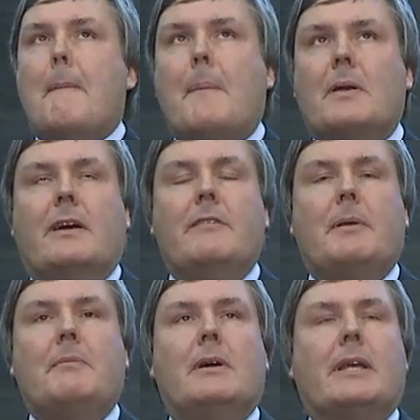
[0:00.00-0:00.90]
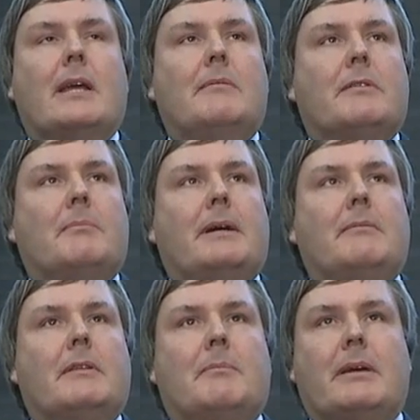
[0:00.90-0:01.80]
What I've been working on with my,
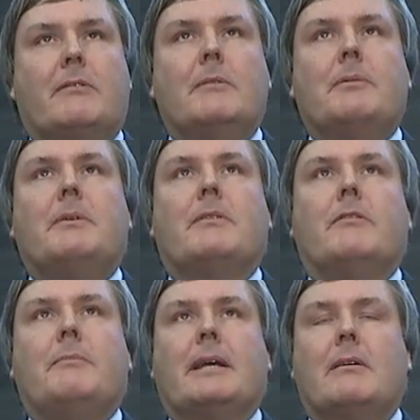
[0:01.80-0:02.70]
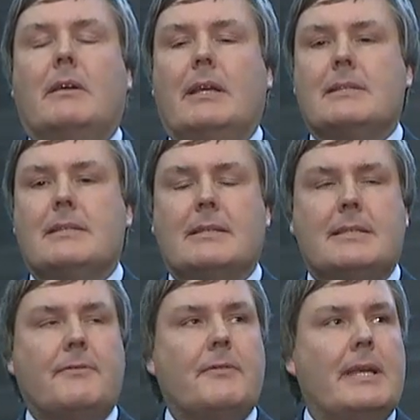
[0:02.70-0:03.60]
with my group and with all of my colleagues is a
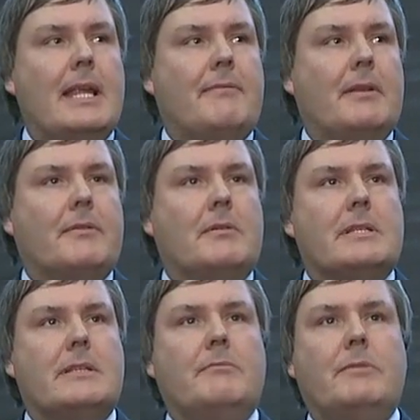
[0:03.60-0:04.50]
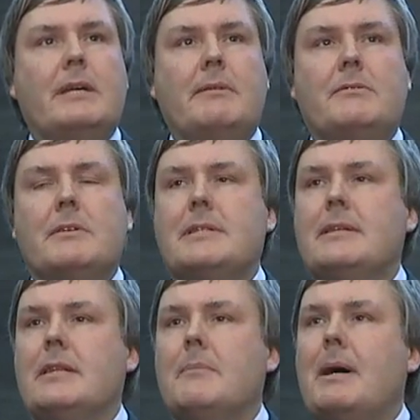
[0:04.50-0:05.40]
different level of question. We're
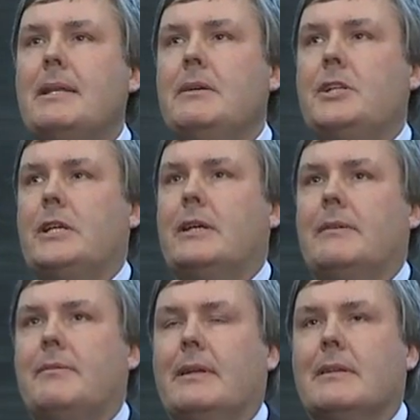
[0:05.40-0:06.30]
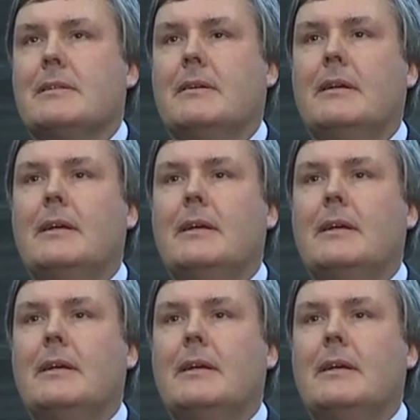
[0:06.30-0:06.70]
interested in the minutiae of things.